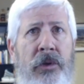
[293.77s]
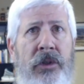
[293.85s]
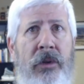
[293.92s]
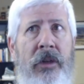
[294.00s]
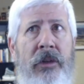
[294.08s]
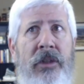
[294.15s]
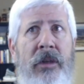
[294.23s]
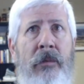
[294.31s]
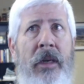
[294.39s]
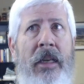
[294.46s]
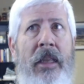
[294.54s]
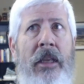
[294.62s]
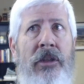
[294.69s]
So there's
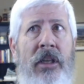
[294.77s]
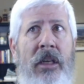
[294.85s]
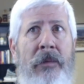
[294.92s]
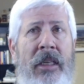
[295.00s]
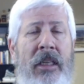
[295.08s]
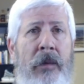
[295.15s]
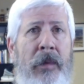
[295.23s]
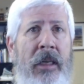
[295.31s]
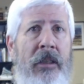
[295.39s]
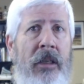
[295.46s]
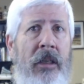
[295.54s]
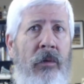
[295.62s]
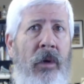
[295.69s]
somebody that's going to be coming
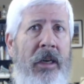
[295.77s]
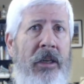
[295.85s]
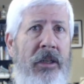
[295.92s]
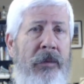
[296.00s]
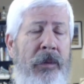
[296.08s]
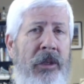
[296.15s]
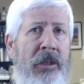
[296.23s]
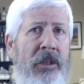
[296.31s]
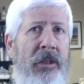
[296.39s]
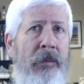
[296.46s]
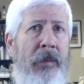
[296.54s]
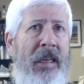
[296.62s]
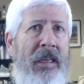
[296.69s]
into the wine and spirits
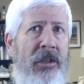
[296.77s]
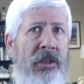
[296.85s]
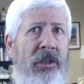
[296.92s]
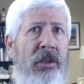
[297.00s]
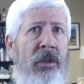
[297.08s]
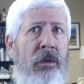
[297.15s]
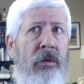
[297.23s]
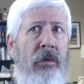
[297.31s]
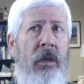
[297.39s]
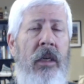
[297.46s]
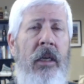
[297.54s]
space too.